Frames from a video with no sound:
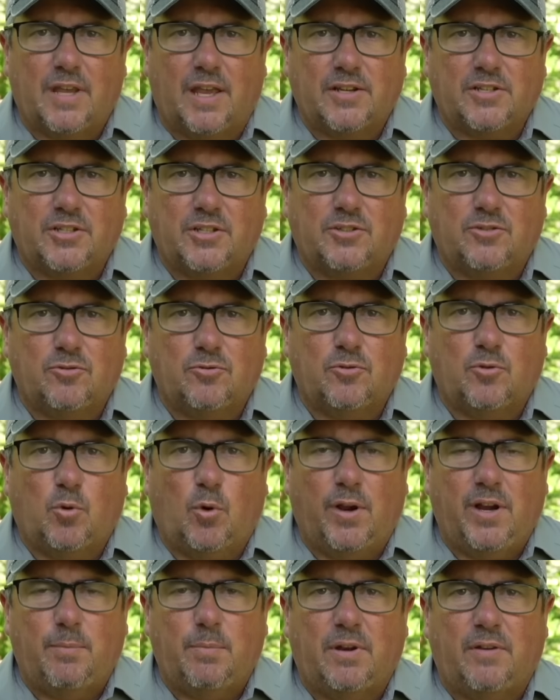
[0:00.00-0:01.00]
actually drew
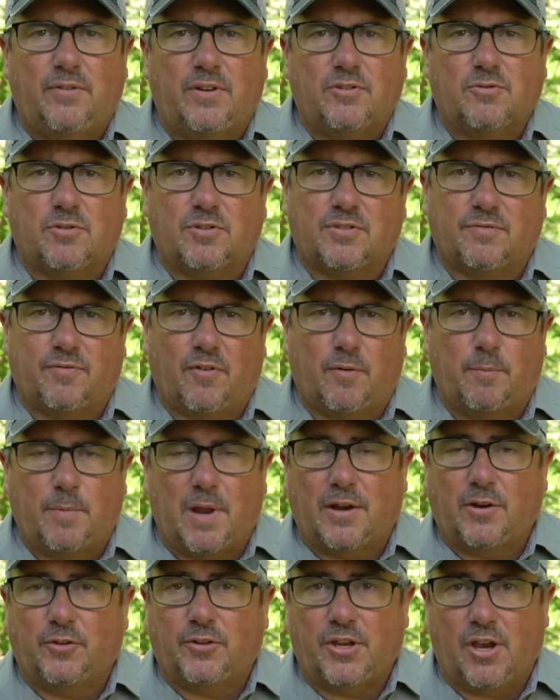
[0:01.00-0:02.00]
quite a bit of interest from
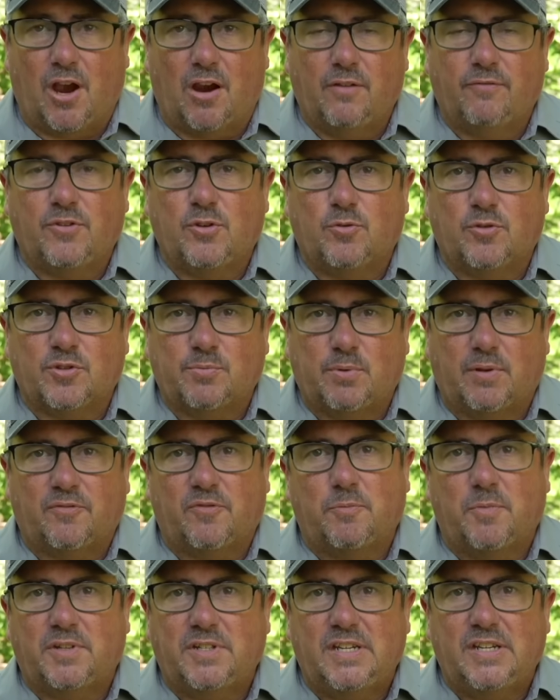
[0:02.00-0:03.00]
not only our viewers, but
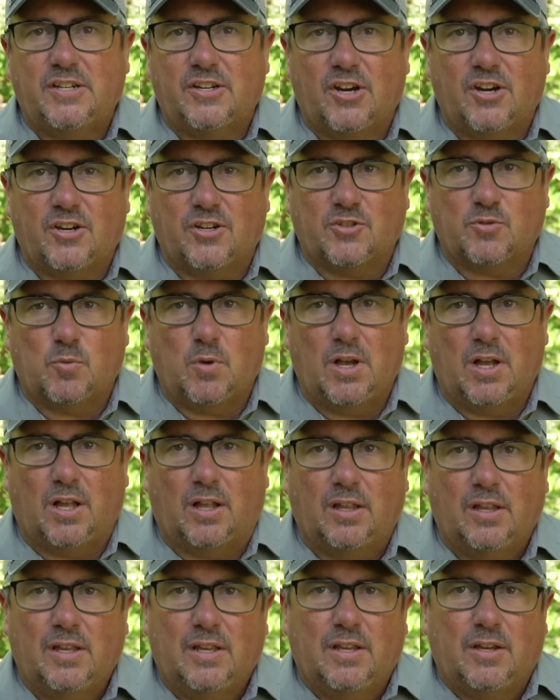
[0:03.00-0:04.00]
from the DNR as
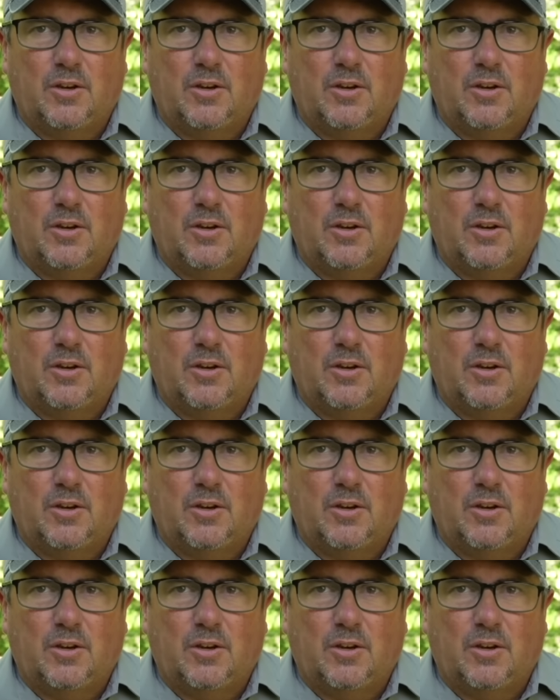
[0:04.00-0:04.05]
well.